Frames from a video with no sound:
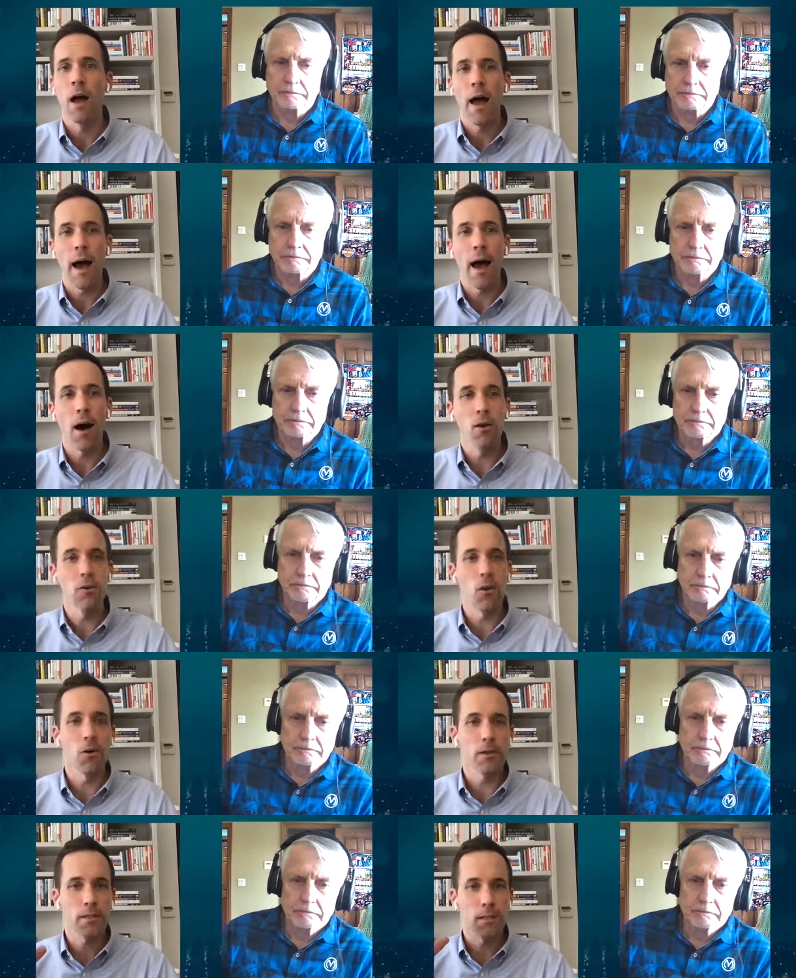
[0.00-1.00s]
Speaker 1: How
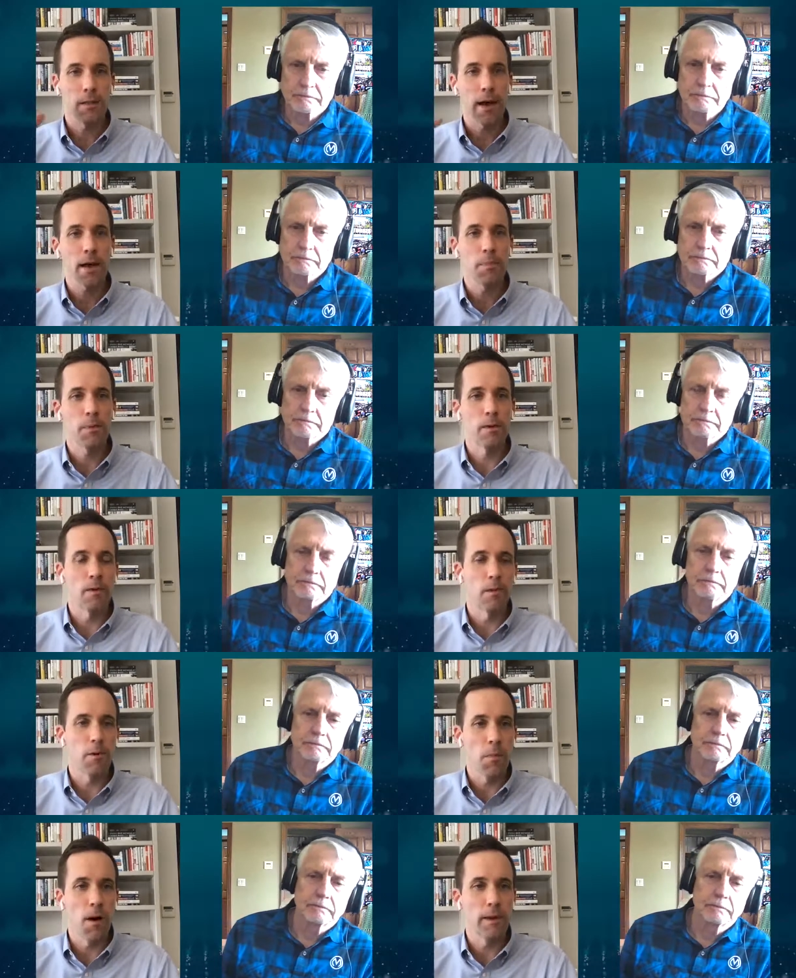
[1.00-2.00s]
long has that been in your
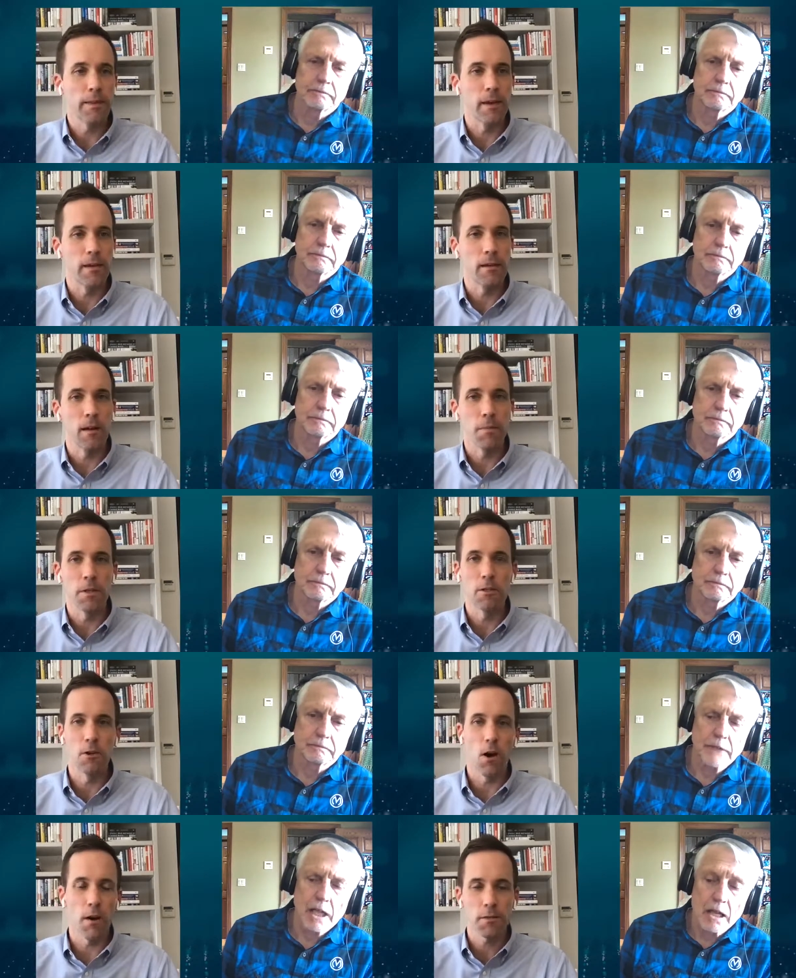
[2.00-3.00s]
mind? Then, I mean,
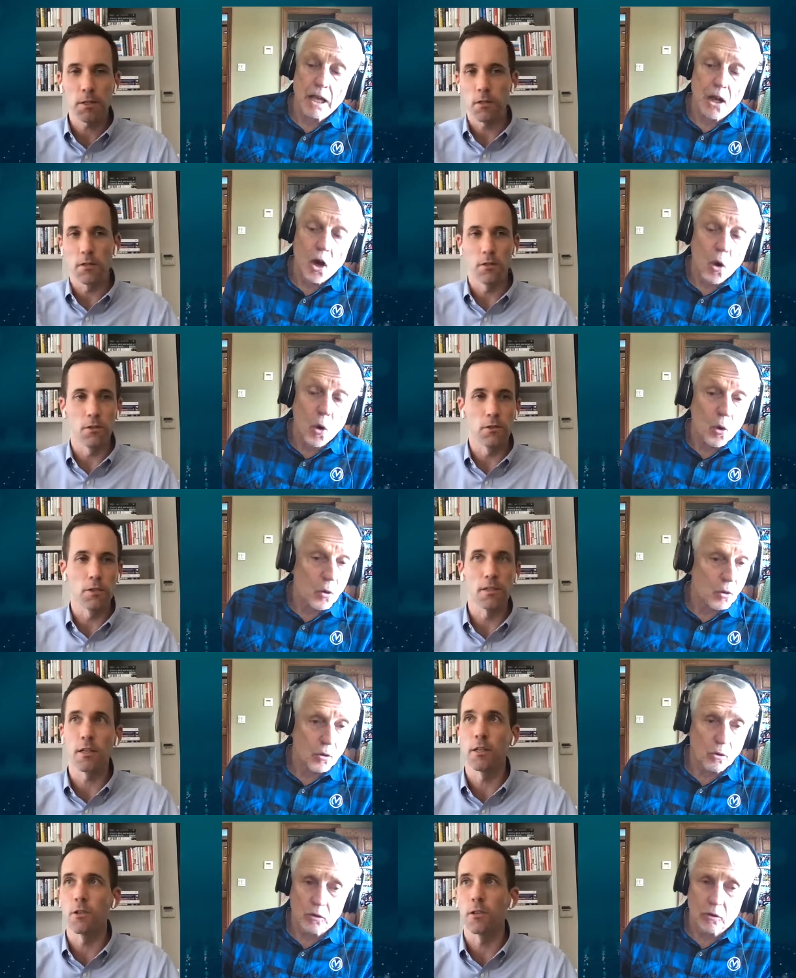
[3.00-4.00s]
obviously, you just said
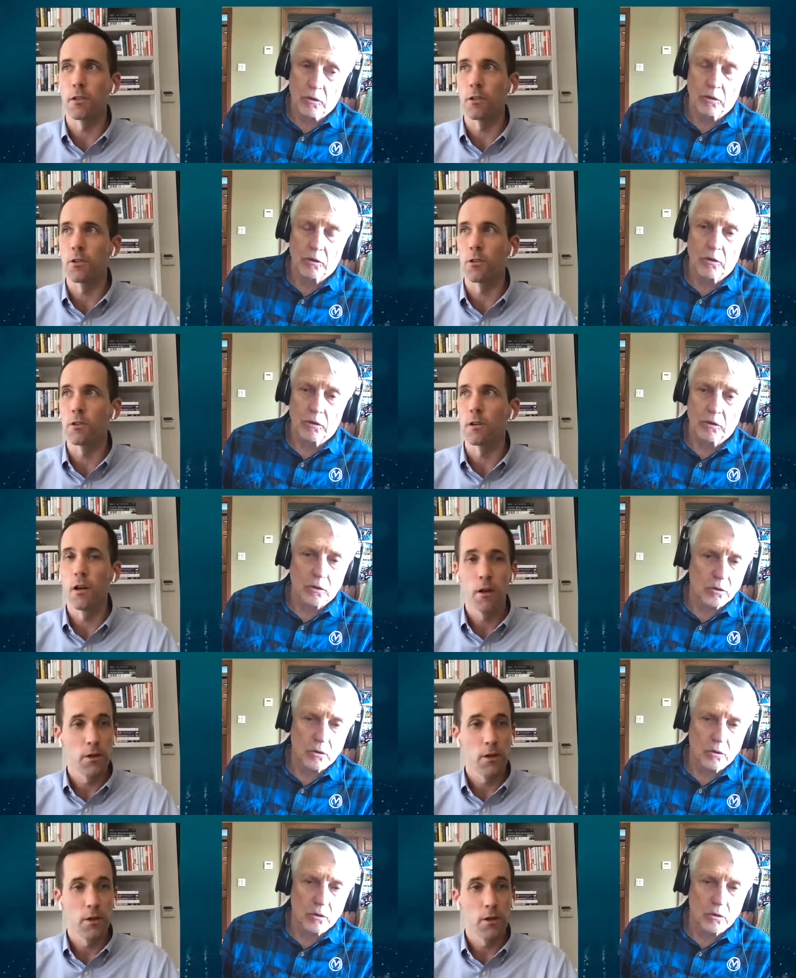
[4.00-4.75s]
you're you're